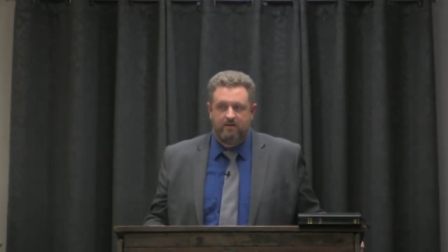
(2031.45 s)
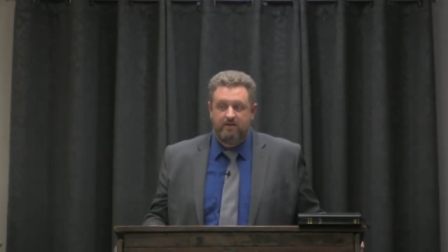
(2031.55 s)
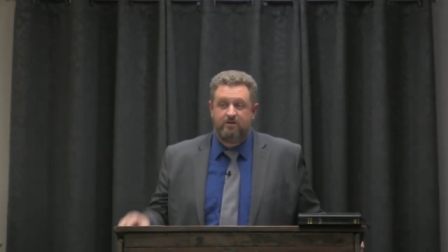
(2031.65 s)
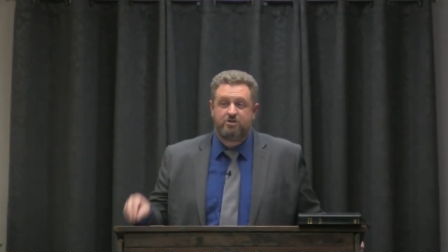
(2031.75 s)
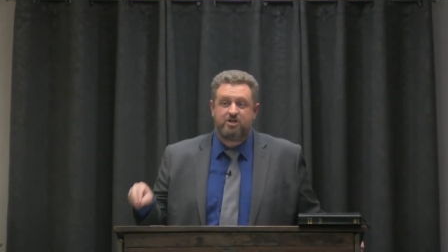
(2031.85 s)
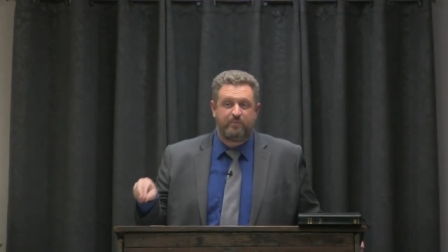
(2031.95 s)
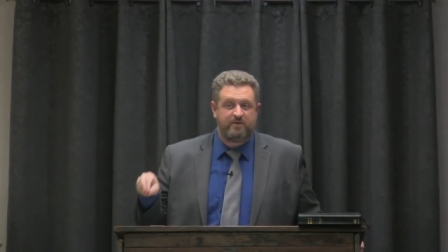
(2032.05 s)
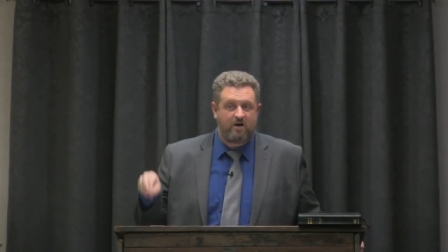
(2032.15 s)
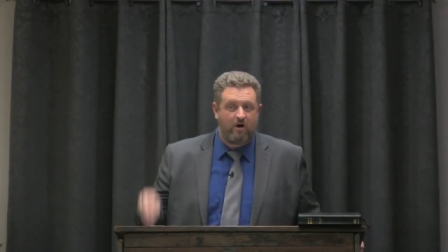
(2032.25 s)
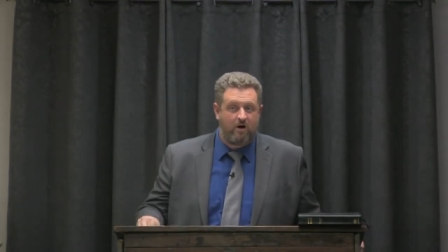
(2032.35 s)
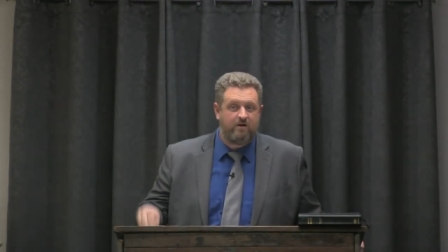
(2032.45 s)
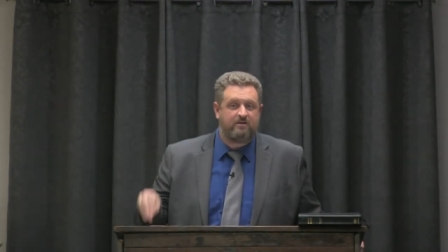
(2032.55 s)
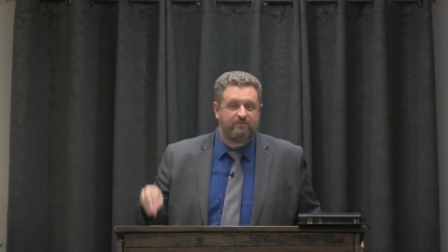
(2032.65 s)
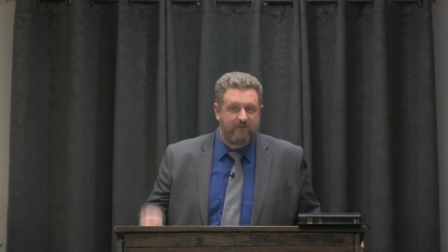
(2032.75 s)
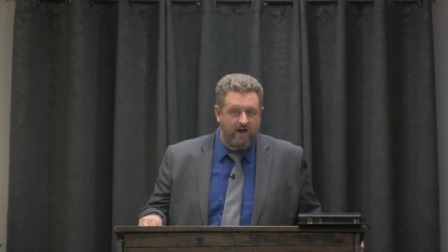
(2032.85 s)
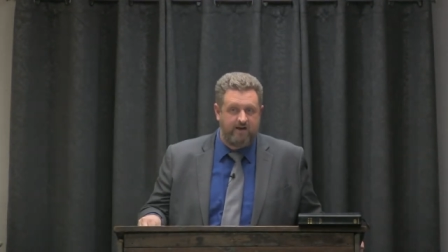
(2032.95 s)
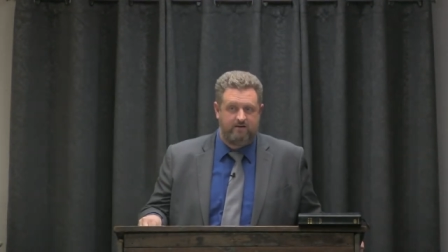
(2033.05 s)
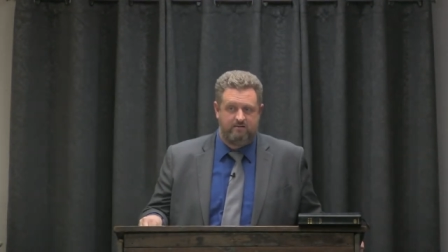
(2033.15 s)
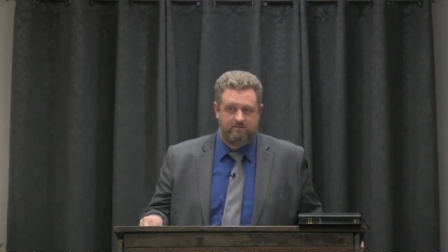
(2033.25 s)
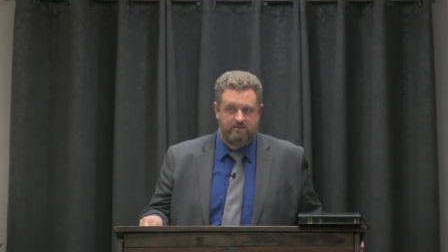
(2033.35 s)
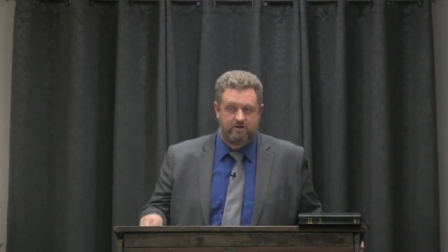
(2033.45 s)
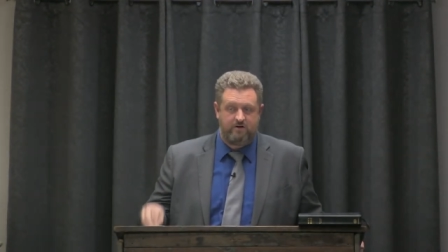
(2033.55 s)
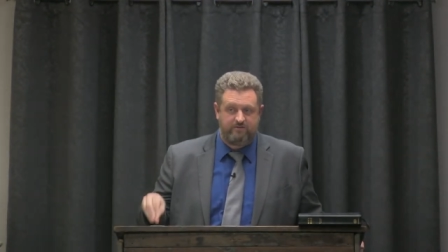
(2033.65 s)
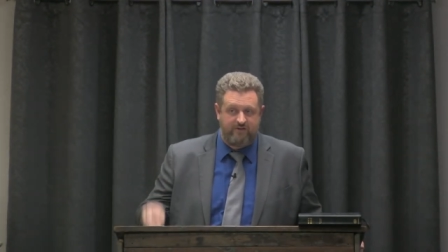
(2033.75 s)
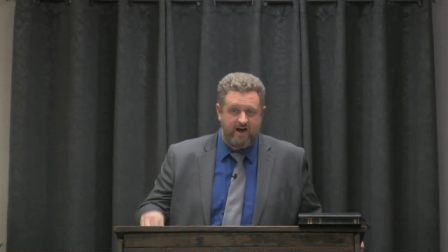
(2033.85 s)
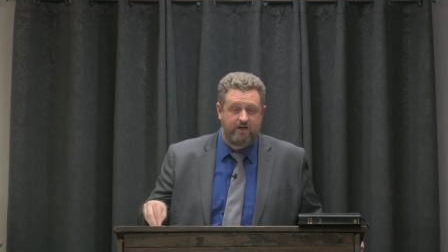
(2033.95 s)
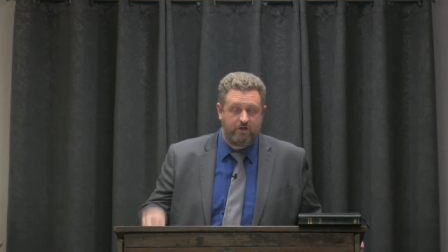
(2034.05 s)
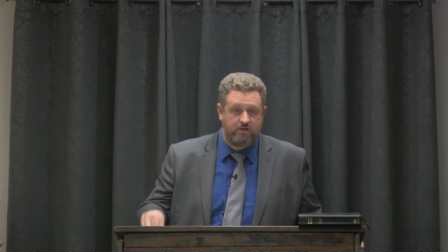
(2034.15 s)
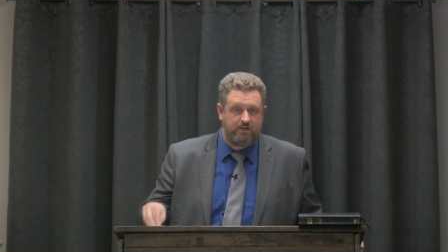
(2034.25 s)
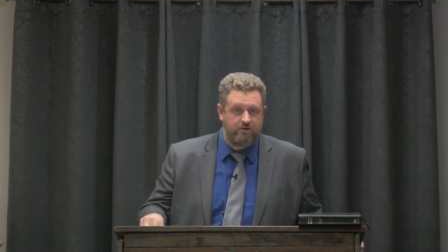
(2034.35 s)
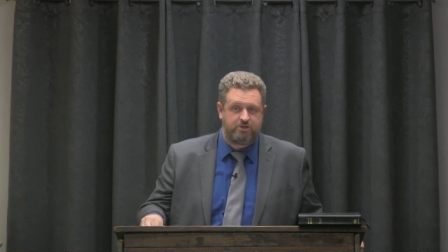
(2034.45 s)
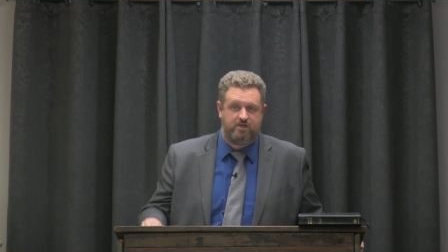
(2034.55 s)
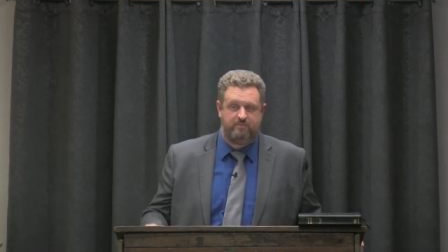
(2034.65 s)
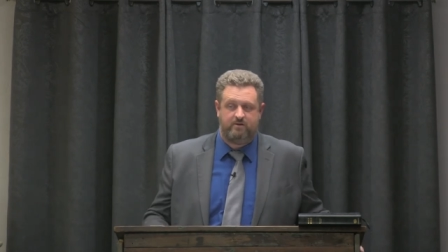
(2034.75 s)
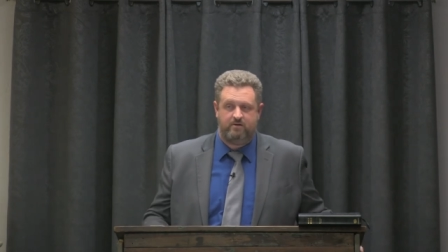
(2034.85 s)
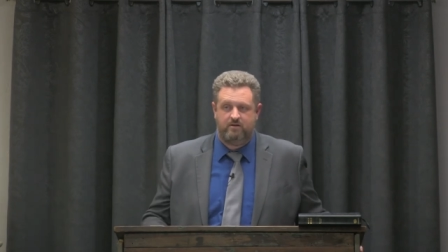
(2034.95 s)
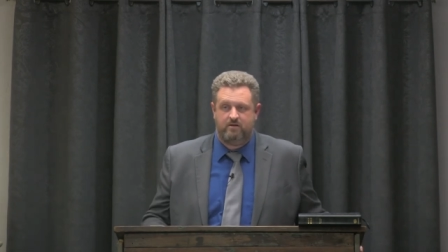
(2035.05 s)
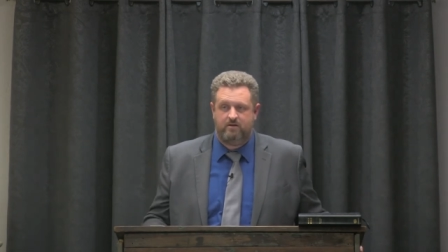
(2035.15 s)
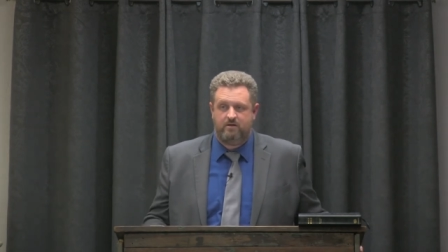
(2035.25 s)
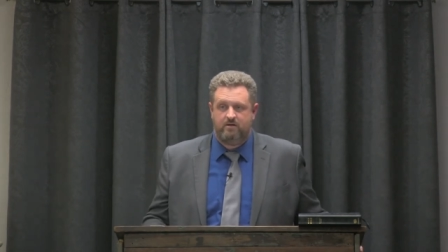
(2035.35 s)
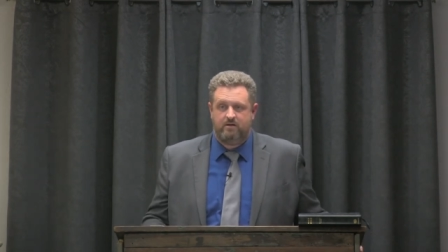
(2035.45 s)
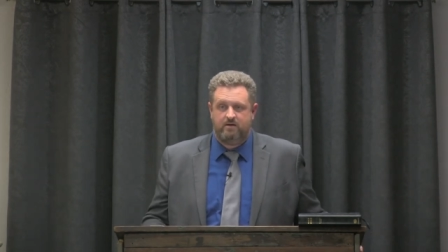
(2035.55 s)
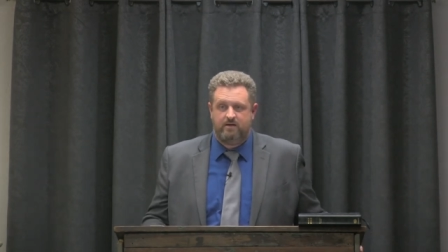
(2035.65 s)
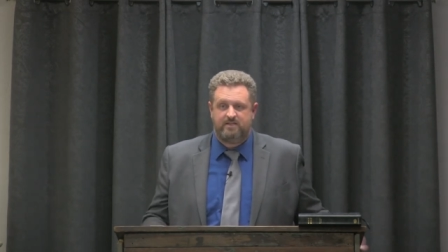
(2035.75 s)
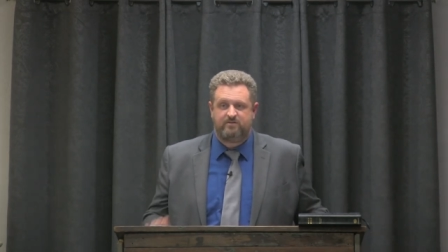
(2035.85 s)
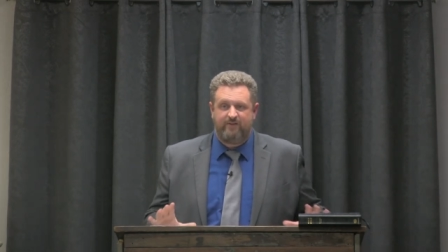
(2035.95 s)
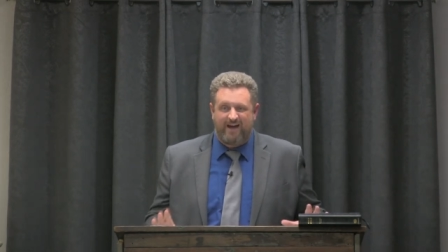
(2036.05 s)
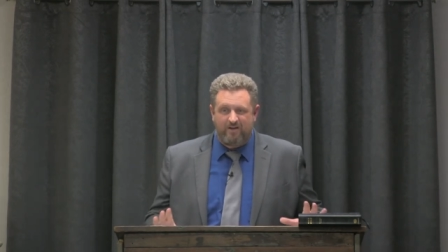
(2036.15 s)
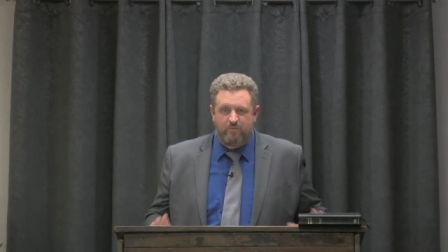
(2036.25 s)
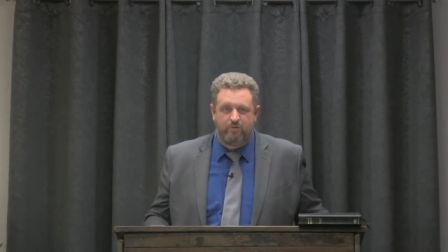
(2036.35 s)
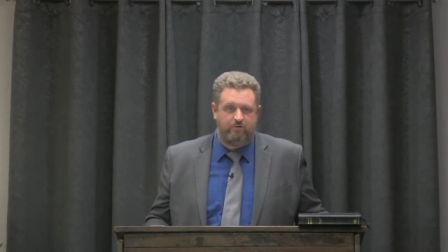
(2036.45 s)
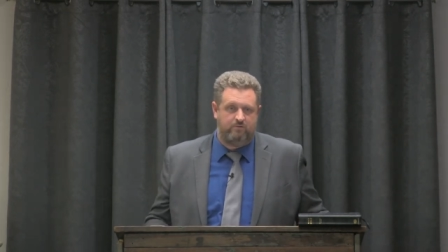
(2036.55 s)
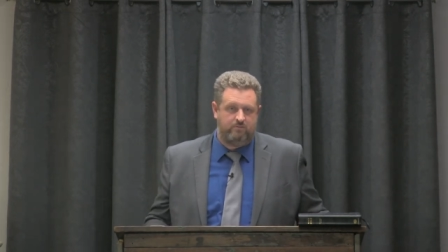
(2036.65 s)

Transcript: Leadership is hard to find. It's hard to find good leadership. It's valuable.